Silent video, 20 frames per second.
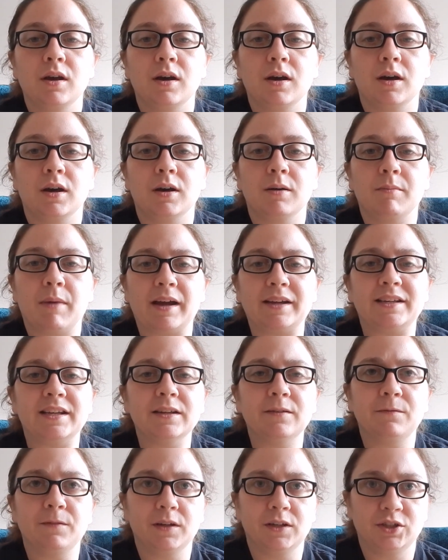I
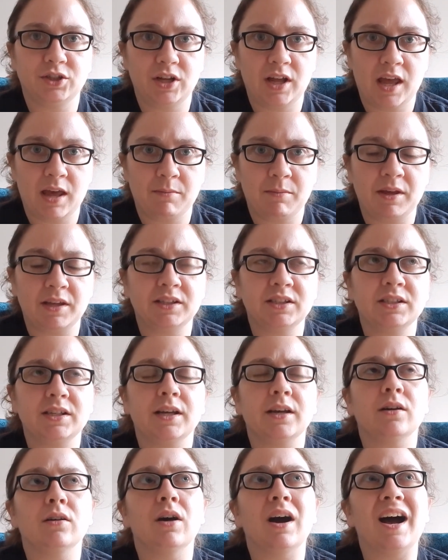did finish The Handmaid's
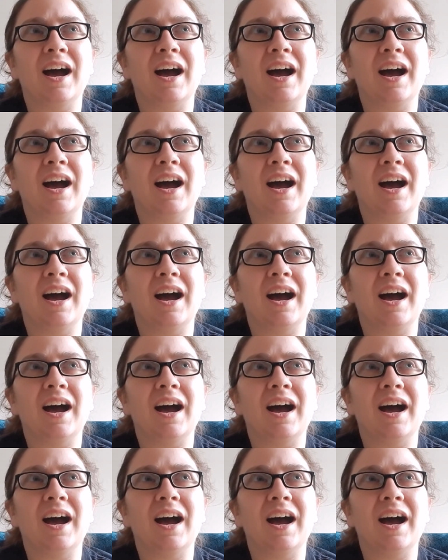Tale.